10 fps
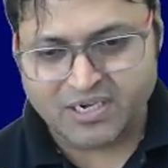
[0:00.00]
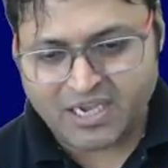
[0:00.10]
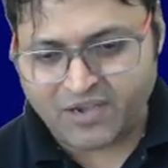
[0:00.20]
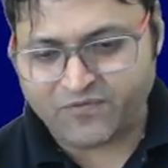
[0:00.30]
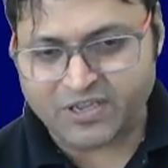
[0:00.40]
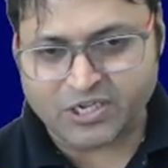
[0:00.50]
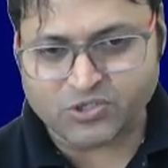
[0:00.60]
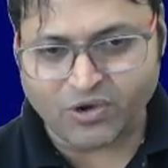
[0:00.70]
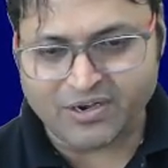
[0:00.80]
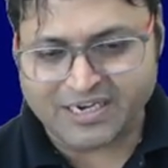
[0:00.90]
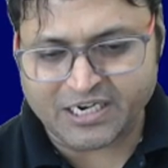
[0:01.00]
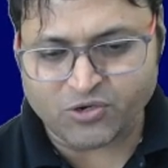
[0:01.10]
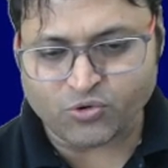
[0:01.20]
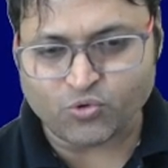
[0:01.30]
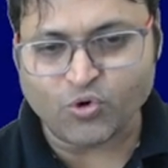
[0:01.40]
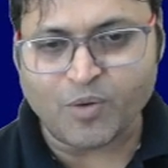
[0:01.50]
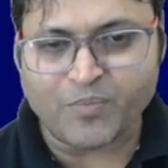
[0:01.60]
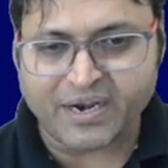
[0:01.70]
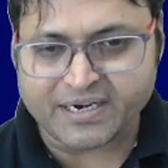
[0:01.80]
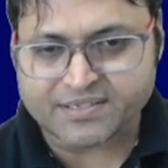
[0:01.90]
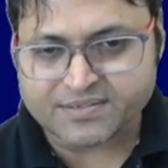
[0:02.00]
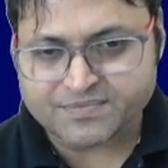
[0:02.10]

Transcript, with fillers: If we resolve it into two components,